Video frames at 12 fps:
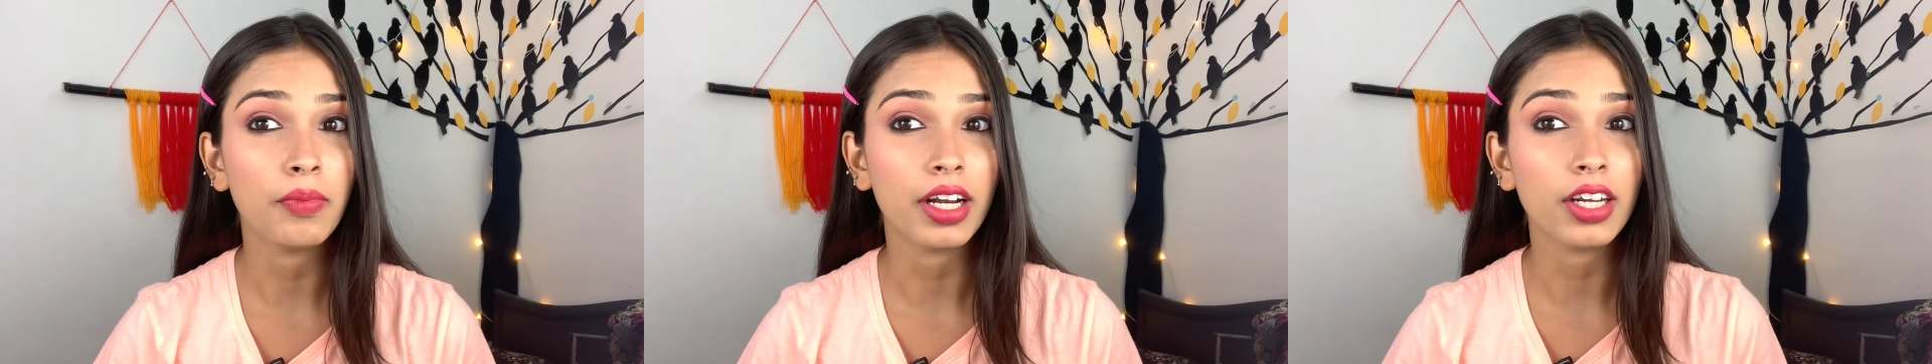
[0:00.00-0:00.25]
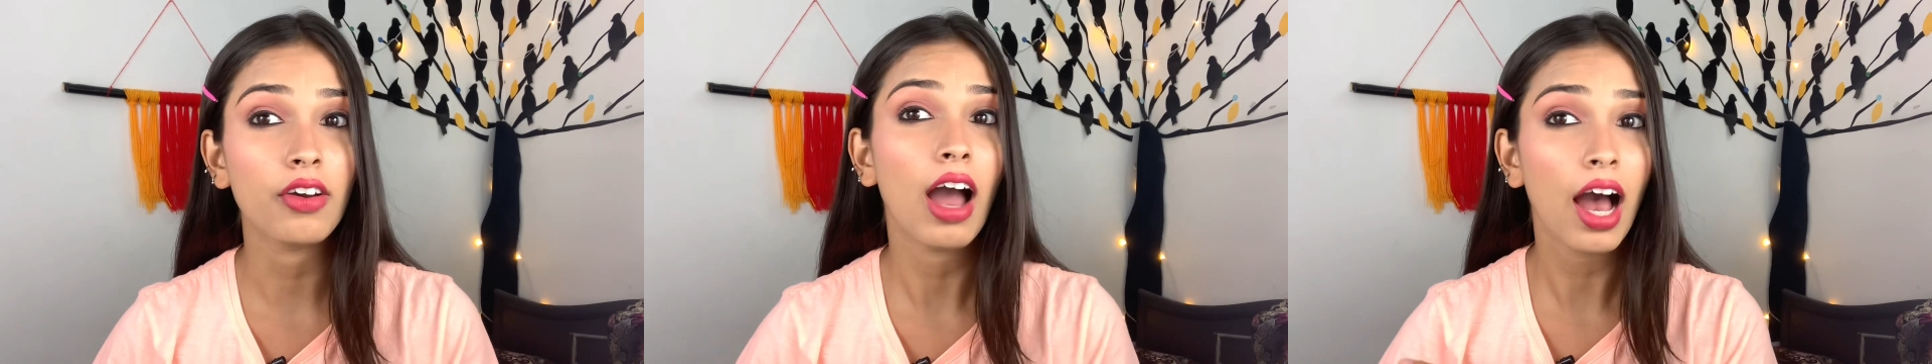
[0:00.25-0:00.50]

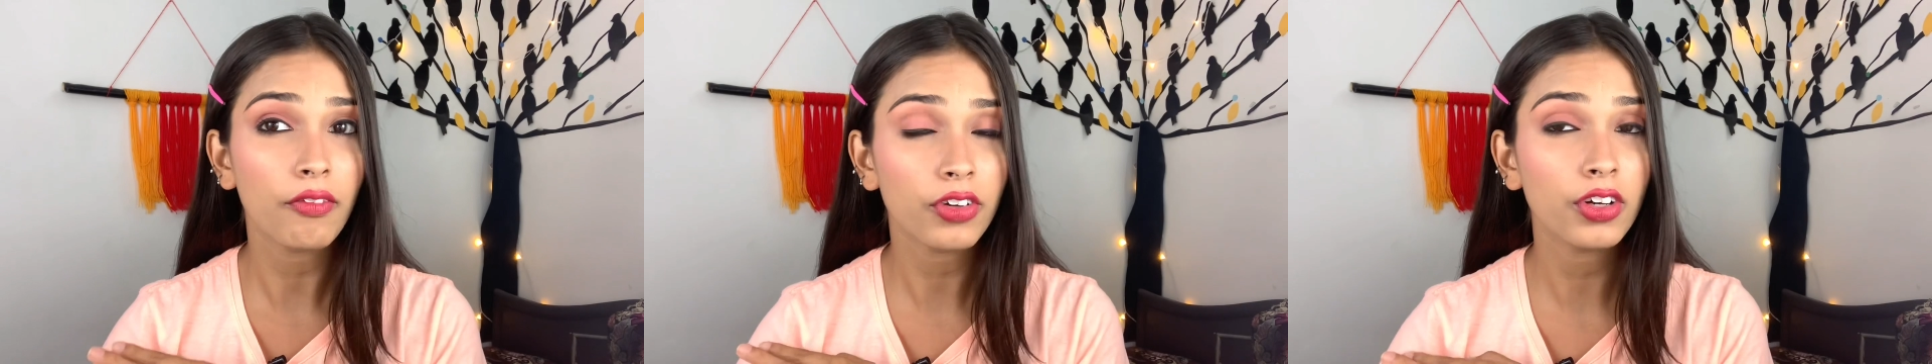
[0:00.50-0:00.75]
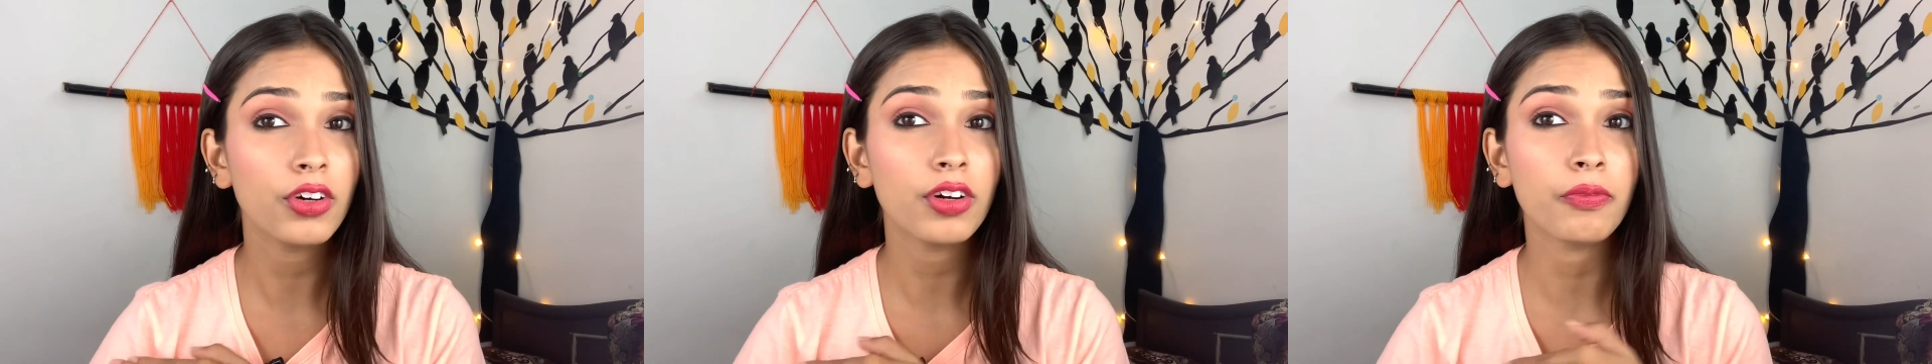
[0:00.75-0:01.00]
but you have
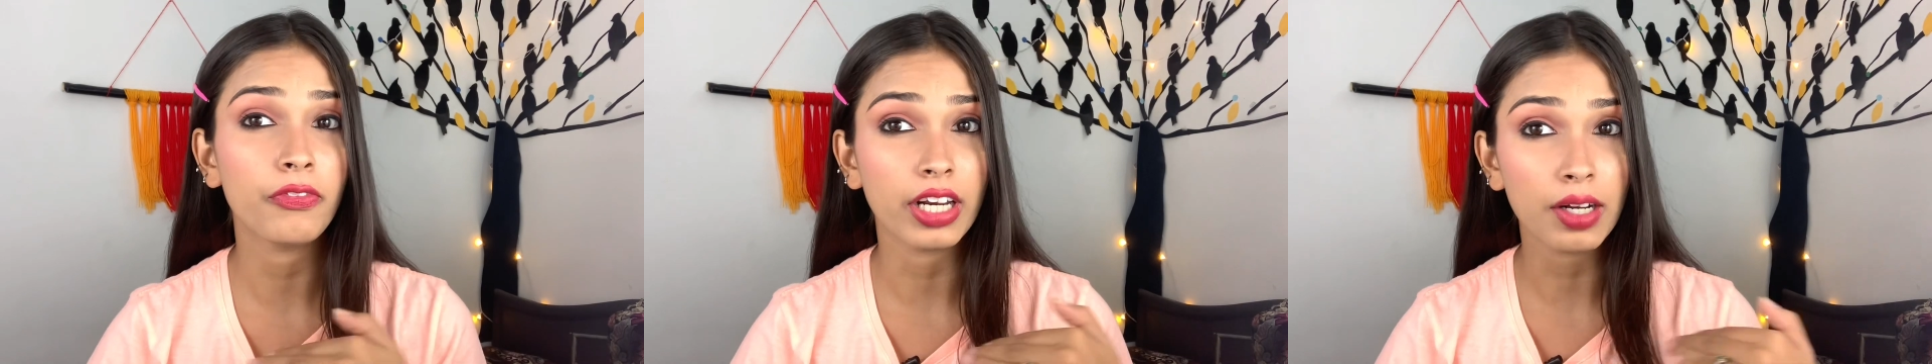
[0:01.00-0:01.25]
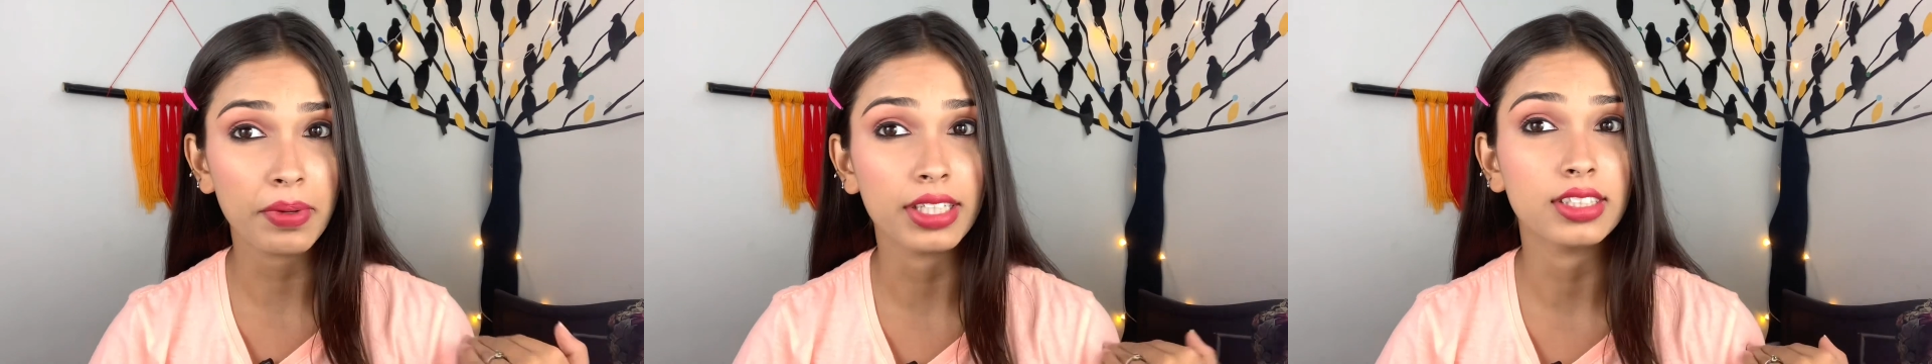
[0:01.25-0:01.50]
to look
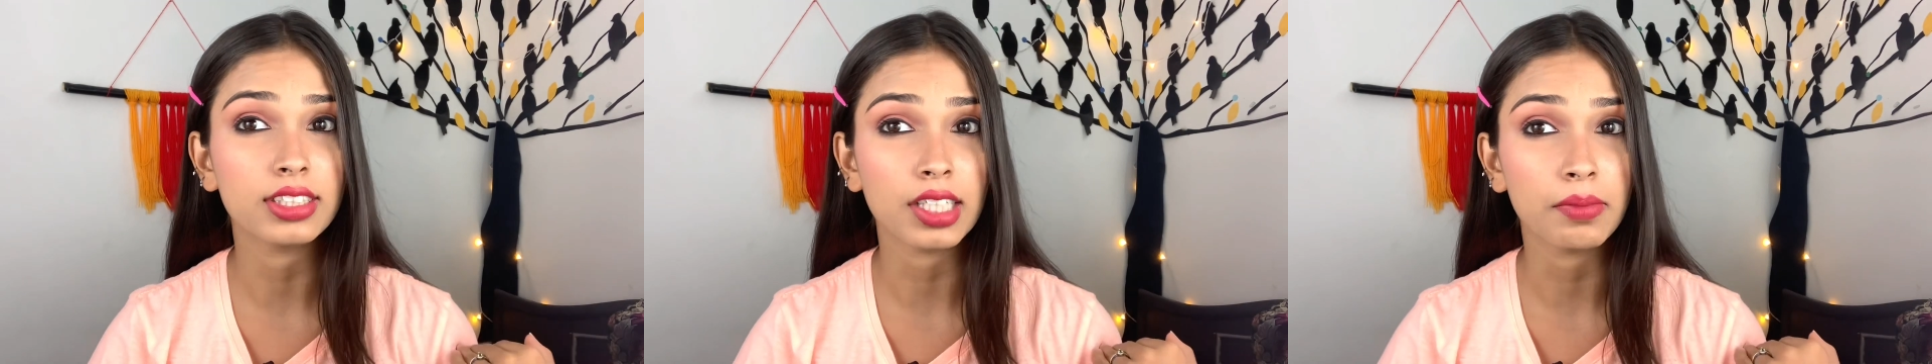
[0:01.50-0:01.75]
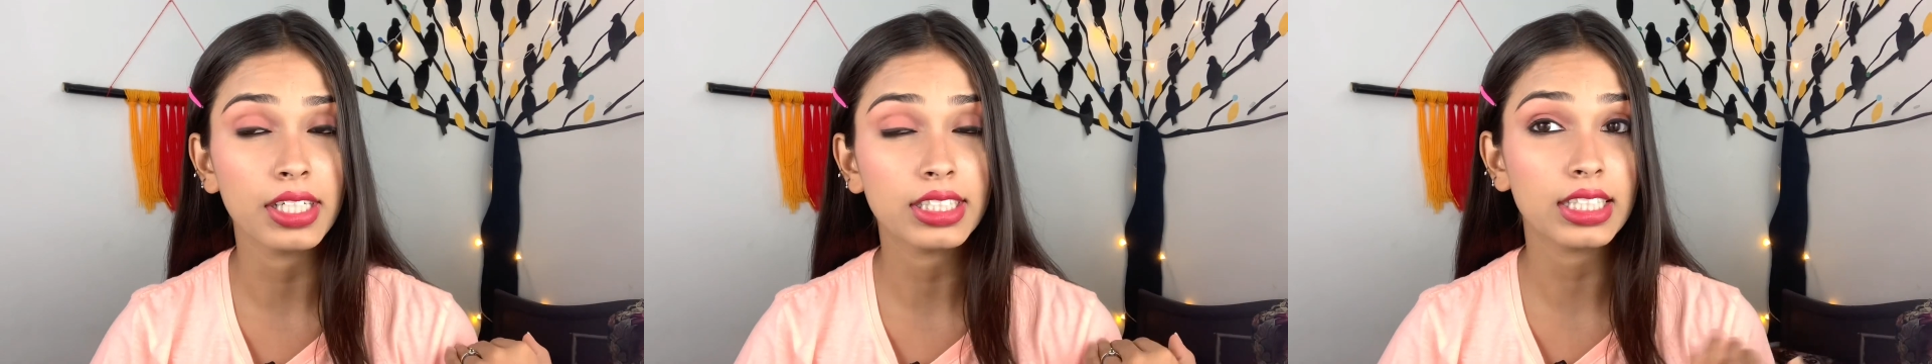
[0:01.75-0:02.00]
very
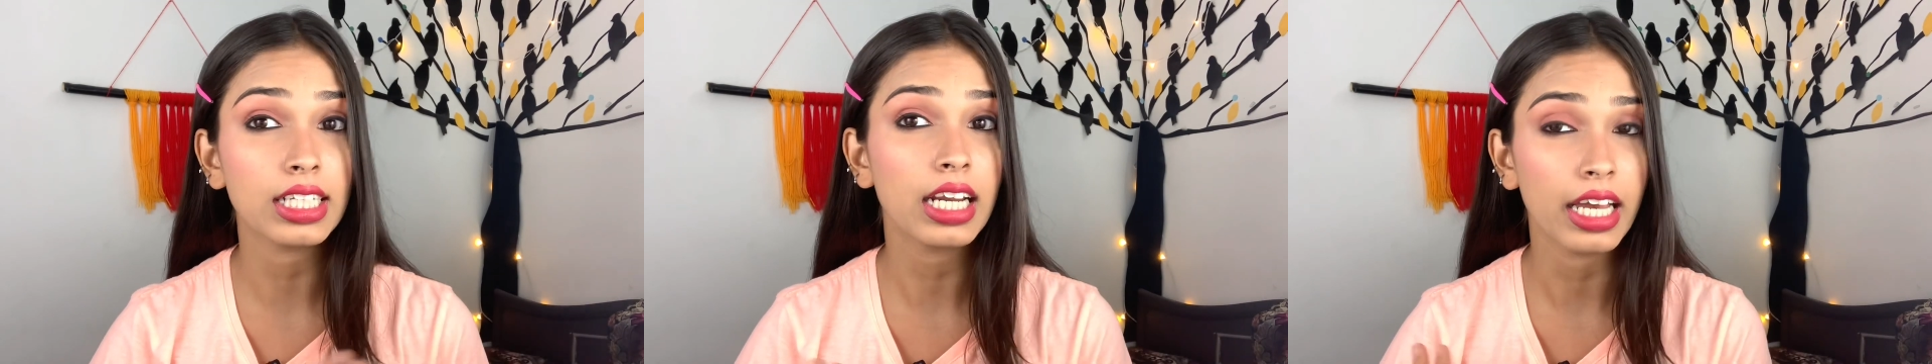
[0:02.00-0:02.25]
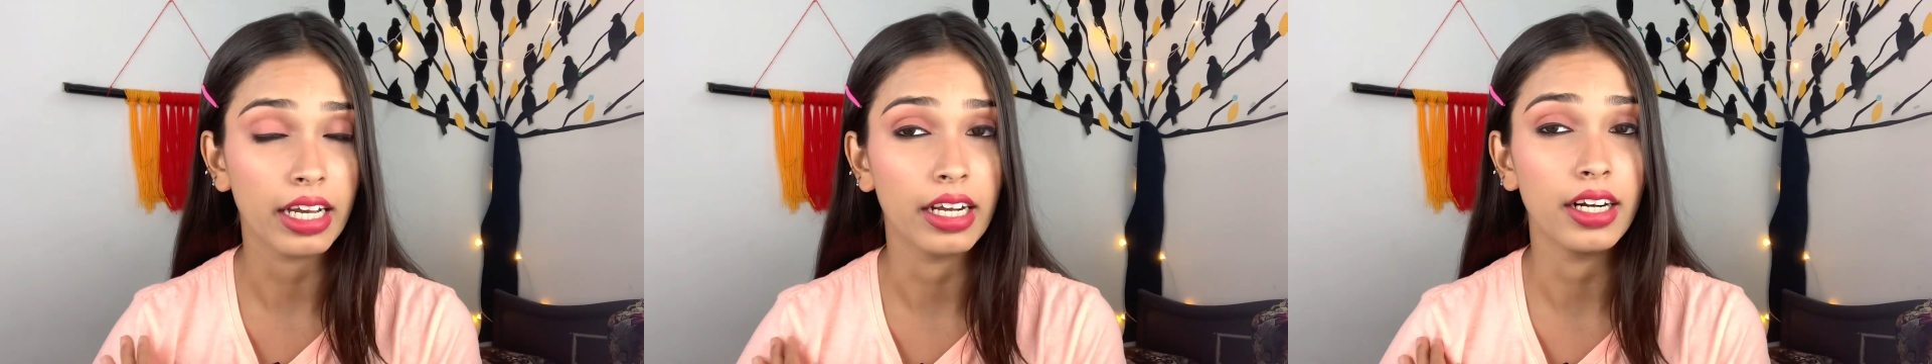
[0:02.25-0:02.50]
presentable till
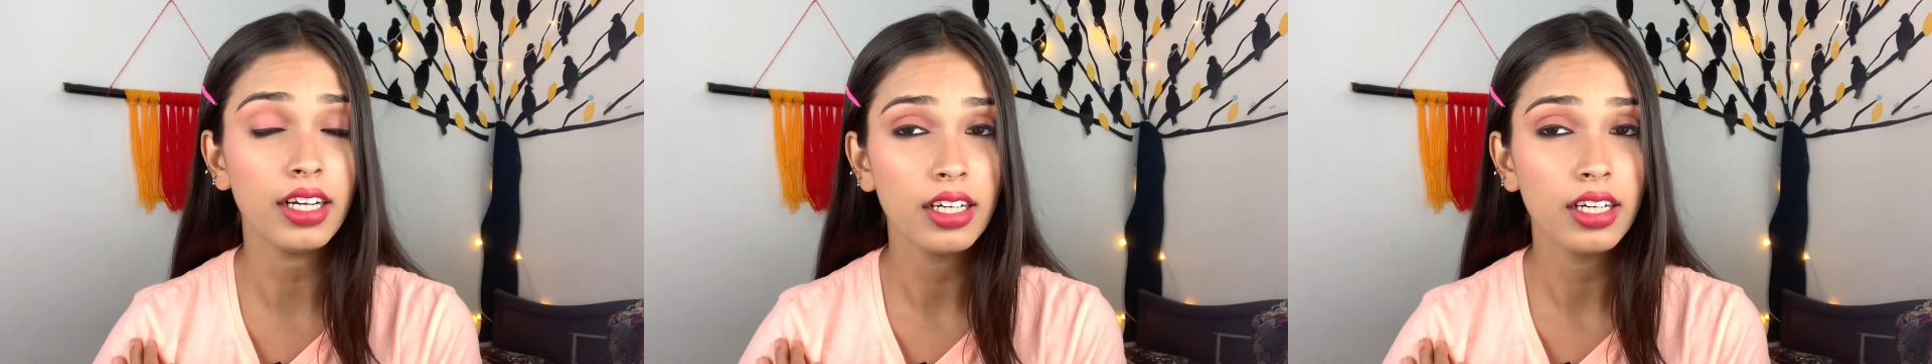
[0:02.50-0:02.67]
here.